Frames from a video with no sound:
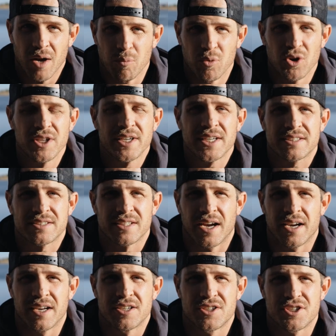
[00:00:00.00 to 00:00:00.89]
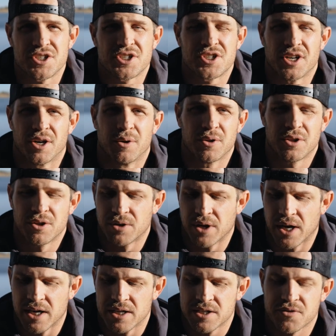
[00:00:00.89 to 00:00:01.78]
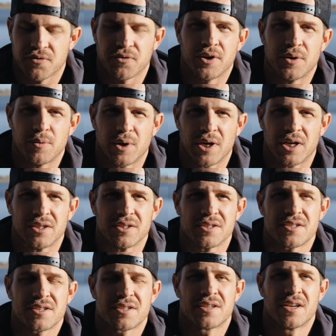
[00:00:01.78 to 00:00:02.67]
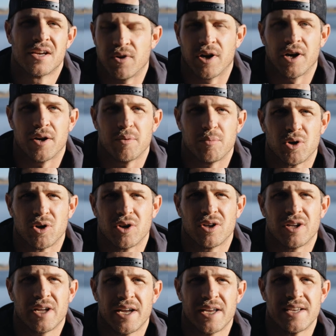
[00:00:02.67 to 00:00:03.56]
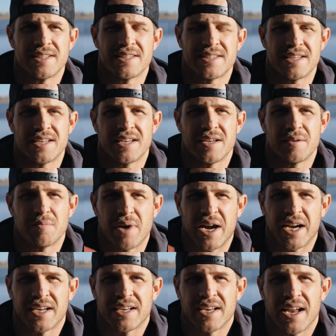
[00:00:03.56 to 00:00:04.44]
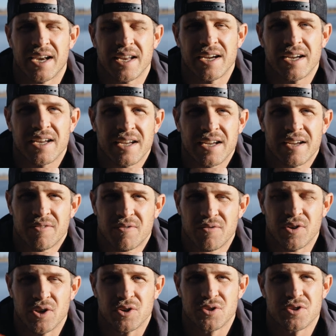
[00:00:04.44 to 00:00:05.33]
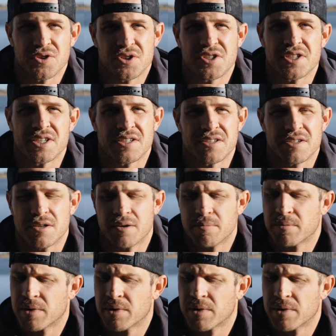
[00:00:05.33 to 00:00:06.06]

I'm really excited to share with you guys Freewell's variable ND magnetic filter system.